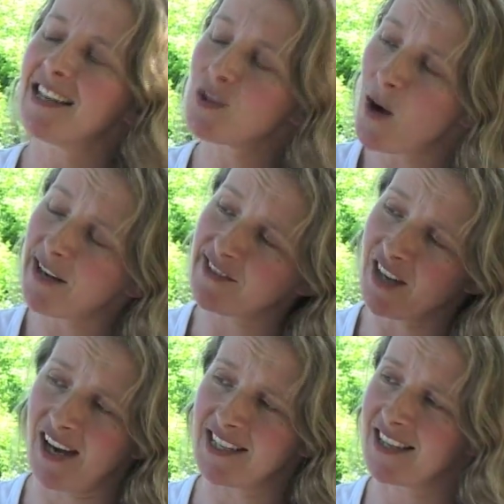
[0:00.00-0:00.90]
his wife
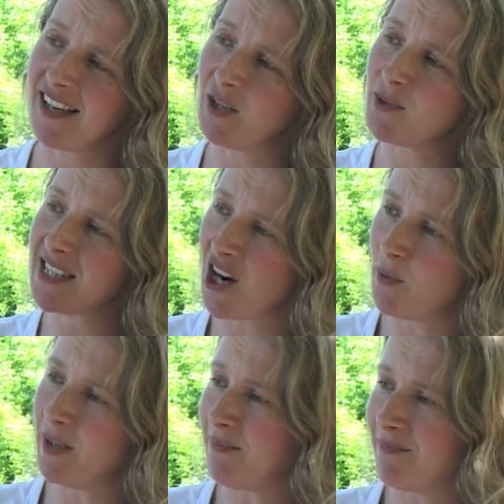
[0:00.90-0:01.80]
died, and he was
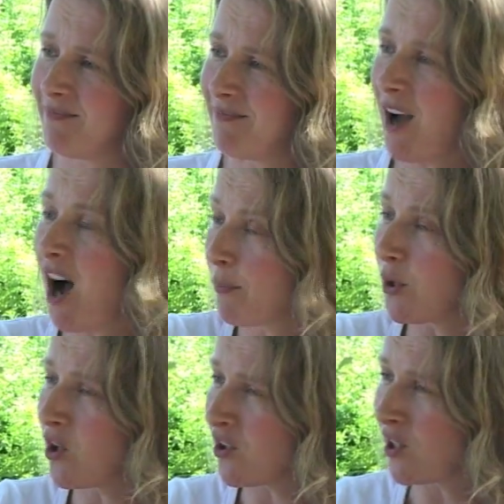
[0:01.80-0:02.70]
terribly
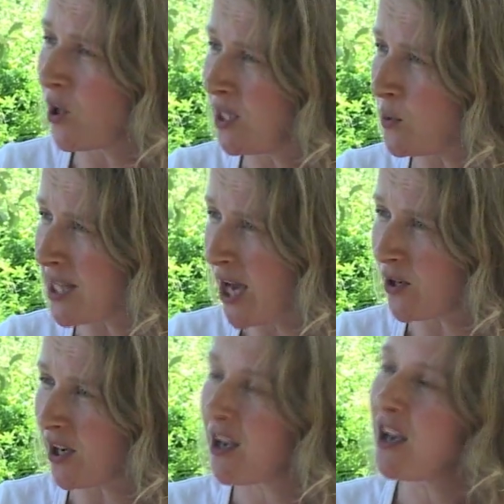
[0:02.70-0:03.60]
heartbroken and lonely without
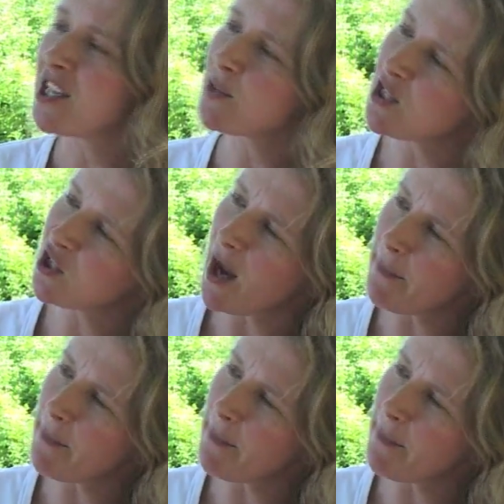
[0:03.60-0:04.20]
her. So he took up